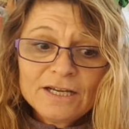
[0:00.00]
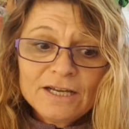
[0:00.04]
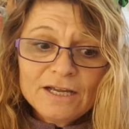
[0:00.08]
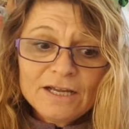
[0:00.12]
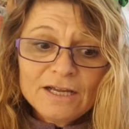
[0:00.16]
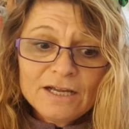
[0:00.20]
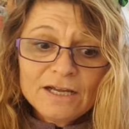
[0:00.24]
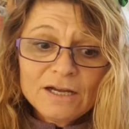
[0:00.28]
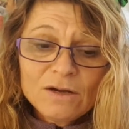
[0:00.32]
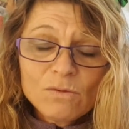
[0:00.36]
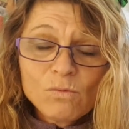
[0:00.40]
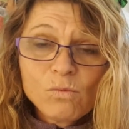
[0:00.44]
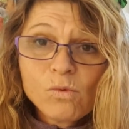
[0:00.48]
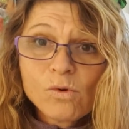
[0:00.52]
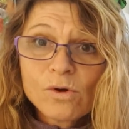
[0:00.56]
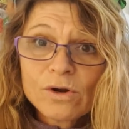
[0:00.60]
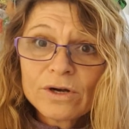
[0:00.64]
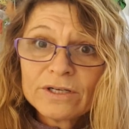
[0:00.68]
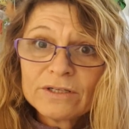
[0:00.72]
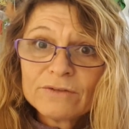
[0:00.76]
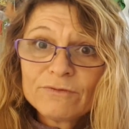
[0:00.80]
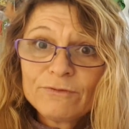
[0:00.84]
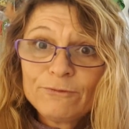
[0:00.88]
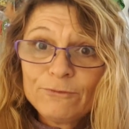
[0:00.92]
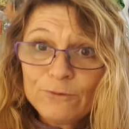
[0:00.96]

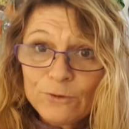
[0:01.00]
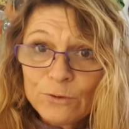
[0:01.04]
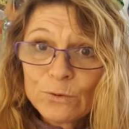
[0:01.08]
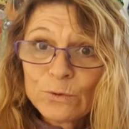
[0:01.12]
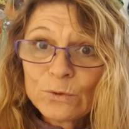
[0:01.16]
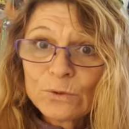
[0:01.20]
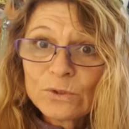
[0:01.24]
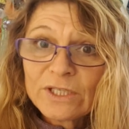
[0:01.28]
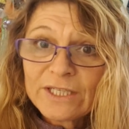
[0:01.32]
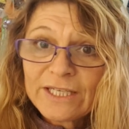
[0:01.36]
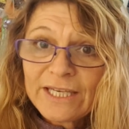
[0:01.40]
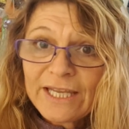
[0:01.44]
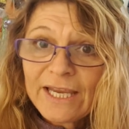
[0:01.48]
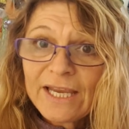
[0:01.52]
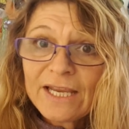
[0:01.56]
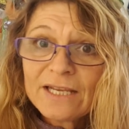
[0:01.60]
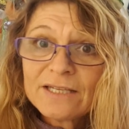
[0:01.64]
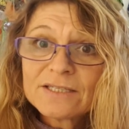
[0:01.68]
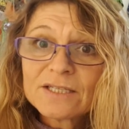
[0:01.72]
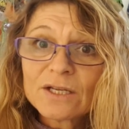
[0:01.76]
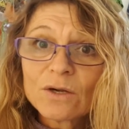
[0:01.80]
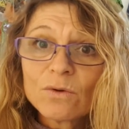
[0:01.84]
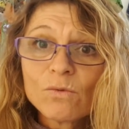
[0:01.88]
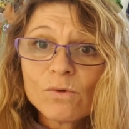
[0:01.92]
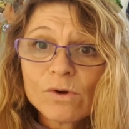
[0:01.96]
what fuel it
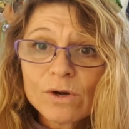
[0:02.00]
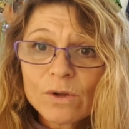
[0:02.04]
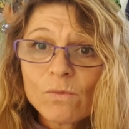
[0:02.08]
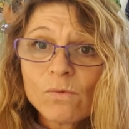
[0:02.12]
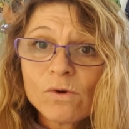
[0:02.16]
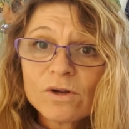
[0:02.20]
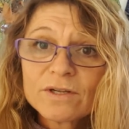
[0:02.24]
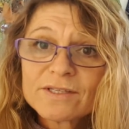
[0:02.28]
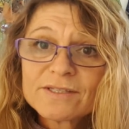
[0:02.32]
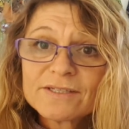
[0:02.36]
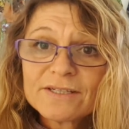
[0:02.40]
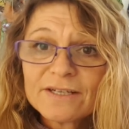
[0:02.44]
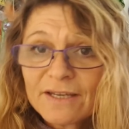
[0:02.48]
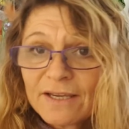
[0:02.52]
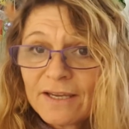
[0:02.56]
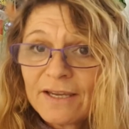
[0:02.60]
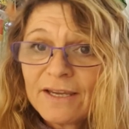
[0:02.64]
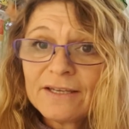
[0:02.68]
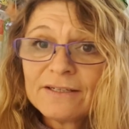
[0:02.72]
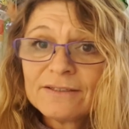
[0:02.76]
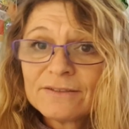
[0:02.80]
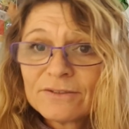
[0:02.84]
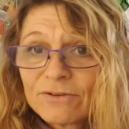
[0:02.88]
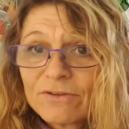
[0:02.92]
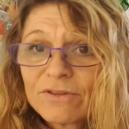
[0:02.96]
needs, so what it wants to
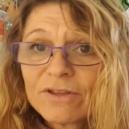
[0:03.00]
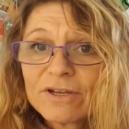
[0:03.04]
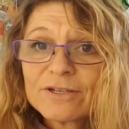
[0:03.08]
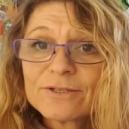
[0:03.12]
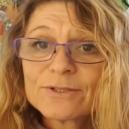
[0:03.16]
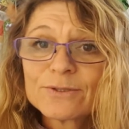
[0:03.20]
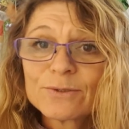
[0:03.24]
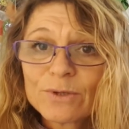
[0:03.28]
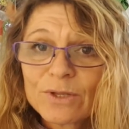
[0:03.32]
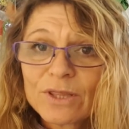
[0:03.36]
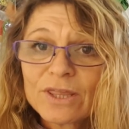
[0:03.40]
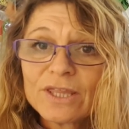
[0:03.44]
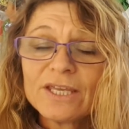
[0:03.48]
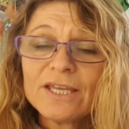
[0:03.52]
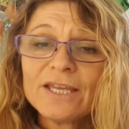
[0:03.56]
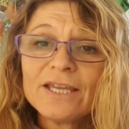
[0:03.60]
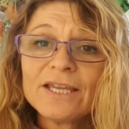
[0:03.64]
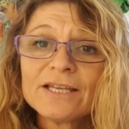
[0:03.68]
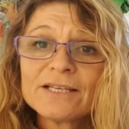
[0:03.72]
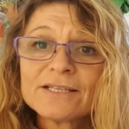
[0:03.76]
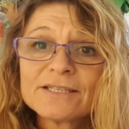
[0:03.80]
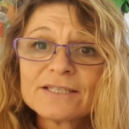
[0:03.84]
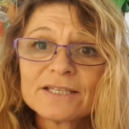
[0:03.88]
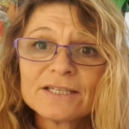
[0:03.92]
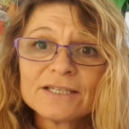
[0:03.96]
eat and all those sort of
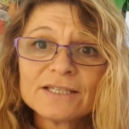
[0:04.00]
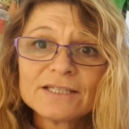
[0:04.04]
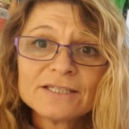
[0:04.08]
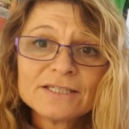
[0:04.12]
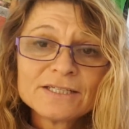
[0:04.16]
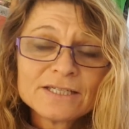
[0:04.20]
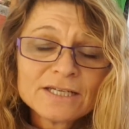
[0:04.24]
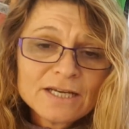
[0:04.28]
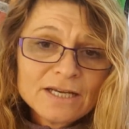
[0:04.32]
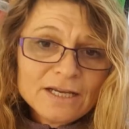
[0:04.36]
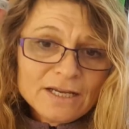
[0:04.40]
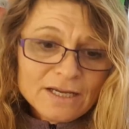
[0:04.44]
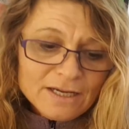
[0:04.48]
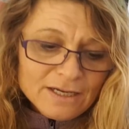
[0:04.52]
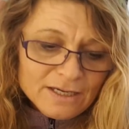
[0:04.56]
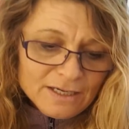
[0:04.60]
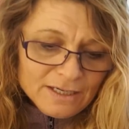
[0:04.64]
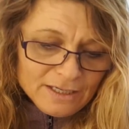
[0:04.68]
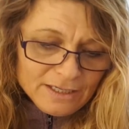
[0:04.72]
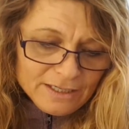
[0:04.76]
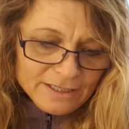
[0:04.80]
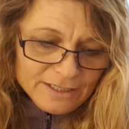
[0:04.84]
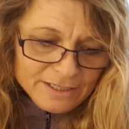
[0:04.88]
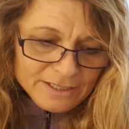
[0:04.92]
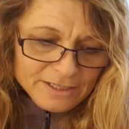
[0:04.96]
things. And
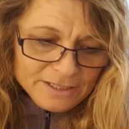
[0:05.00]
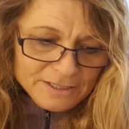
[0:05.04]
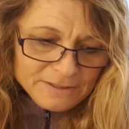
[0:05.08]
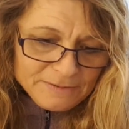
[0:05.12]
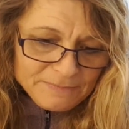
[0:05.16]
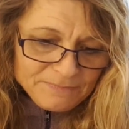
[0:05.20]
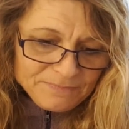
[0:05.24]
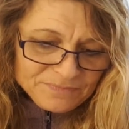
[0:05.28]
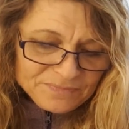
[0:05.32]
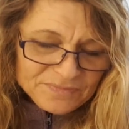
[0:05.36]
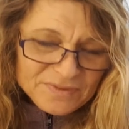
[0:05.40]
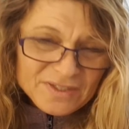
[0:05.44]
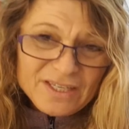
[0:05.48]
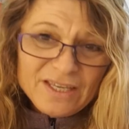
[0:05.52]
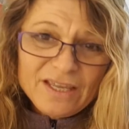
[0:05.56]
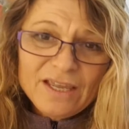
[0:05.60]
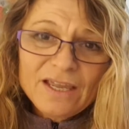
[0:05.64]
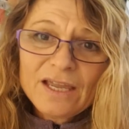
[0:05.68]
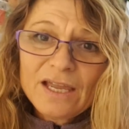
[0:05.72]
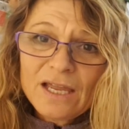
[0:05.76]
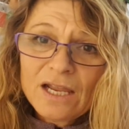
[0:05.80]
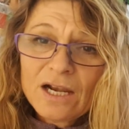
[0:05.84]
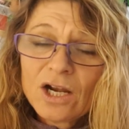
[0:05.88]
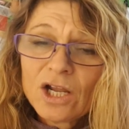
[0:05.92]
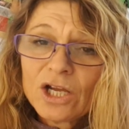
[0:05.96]

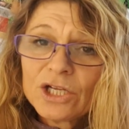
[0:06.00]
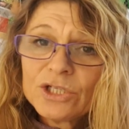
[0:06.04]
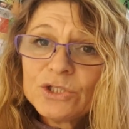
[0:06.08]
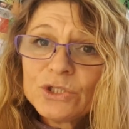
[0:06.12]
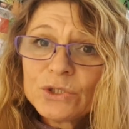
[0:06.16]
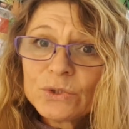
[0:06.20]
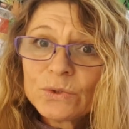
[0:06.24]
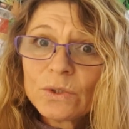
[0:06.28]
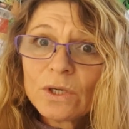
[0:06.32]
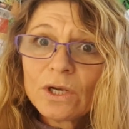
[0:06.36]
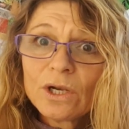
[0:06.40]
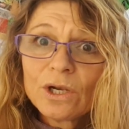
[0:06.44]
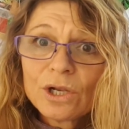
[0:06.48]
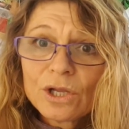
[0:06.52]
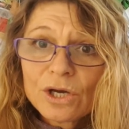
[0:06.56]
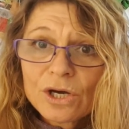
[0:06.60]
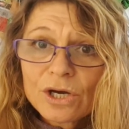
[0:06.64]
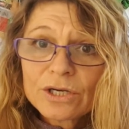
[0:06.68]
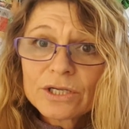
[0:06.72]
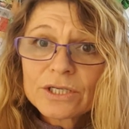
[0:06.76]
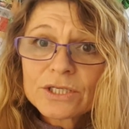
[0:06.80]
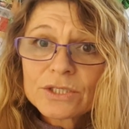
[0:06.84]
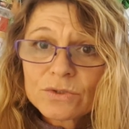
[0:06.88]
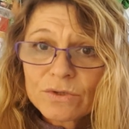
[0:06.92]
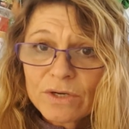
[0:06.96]
yeah, and I do a
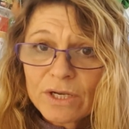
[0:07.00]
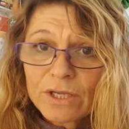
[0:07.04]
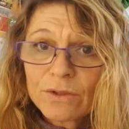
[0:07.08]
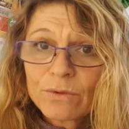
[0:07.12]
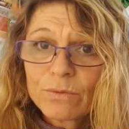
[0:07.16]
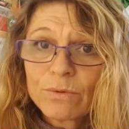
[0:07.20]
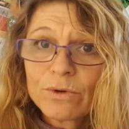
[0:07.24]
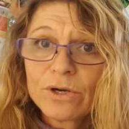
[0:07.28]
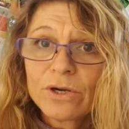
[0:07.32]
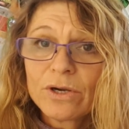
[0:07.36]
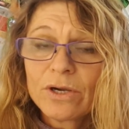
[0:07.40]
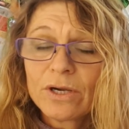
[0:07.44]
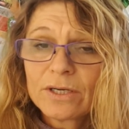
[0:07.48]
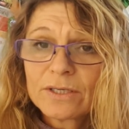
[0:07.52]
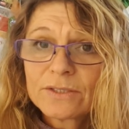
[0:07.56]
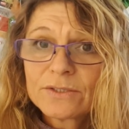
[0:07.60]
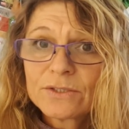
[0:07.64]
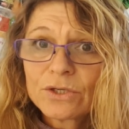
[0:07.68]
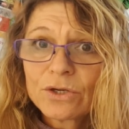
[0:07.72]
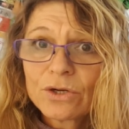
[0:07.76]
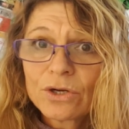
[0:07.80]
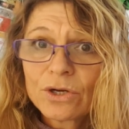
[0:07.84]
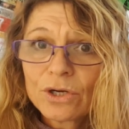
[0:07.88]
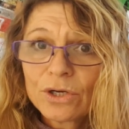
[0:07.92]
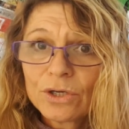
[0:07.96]
lot of strength work.
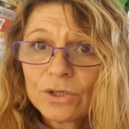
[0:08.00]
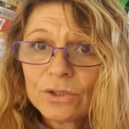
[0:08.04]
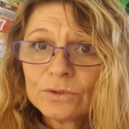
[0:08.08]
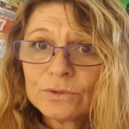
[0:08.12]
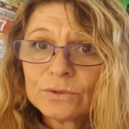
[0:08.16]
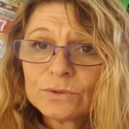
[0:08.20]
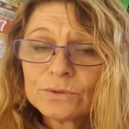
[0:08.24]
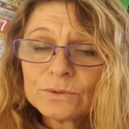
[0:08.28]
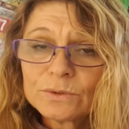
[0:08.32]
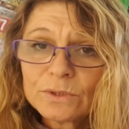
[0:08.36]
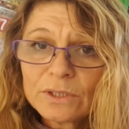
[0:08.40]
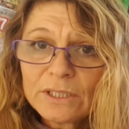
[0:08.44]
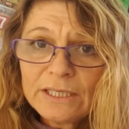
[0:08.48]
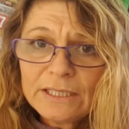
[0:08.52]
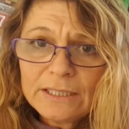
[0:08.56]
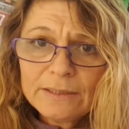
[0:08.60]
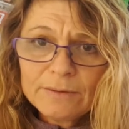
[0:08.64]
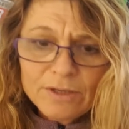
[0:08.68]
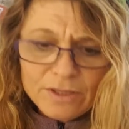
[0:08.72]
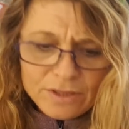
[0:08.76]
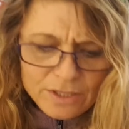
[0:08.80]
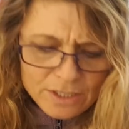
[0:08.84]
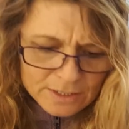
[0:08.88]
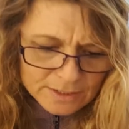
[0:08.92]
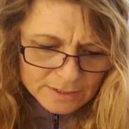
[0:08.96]
So
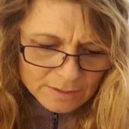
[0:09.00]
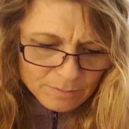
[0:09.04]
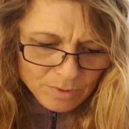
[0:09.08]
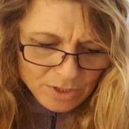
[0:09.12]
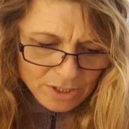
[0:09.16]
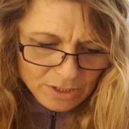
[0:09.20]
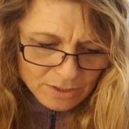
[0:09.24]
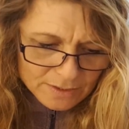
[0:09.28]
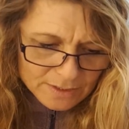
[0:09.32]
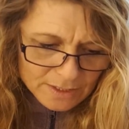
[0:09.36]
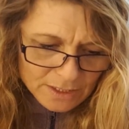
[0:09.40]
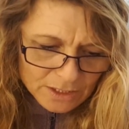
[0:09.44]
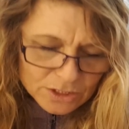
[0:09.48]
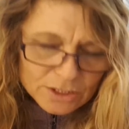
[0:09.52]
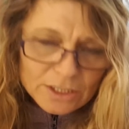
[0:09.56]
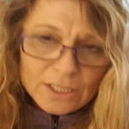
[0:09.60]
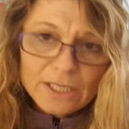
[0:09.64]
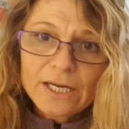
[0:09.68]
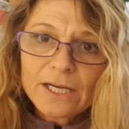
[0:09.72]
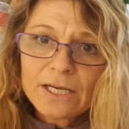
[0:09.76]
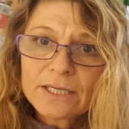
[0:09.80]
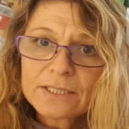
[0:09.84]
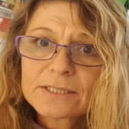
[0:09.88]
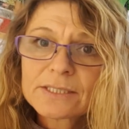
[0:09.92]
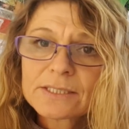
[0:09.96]
I think somebody else actually
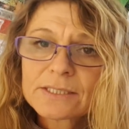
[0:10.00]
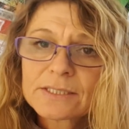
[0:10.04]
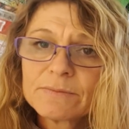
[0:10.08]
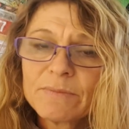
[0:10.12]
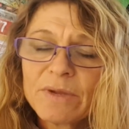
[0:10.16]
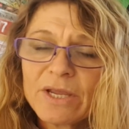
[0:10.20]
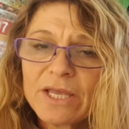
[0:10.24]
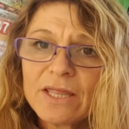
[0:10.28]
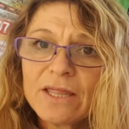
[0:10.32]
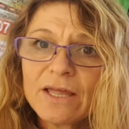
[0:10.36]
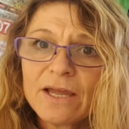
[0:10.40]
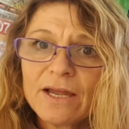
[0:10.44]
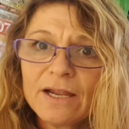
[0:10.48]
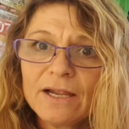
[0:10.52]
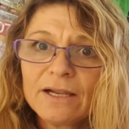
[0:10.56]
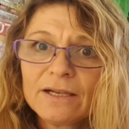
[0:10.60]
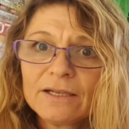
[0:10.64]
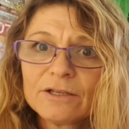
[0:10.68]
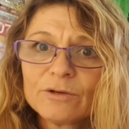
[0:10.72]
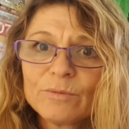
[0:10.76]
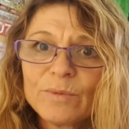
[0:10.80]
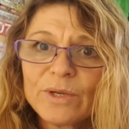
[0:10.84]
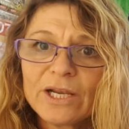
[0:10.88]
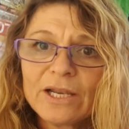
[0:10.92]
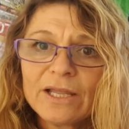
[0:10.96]
asks me that a
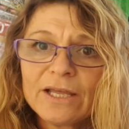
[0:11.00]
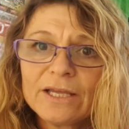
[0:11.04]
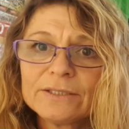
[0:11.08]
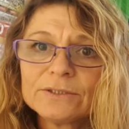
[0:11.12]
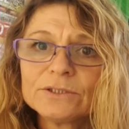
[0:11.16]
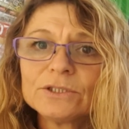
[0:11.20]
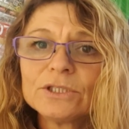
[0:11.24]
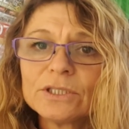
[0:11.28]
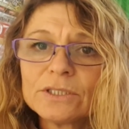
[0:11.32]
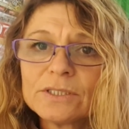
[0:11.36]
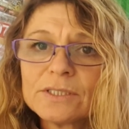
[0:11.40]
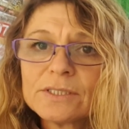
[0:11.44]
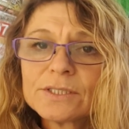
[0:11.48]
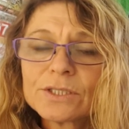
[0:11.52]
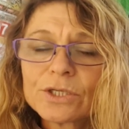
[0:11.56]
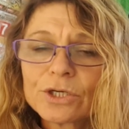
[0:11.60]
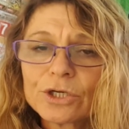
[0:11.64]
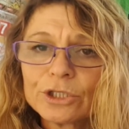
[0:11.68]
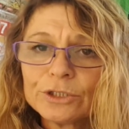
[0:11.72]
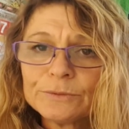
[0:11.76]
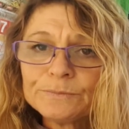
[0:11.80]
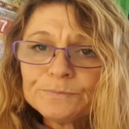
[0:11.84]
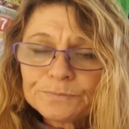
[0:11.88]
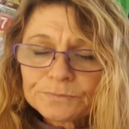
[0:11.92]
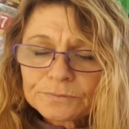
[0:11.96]
little bit later on.
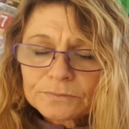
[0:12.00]
So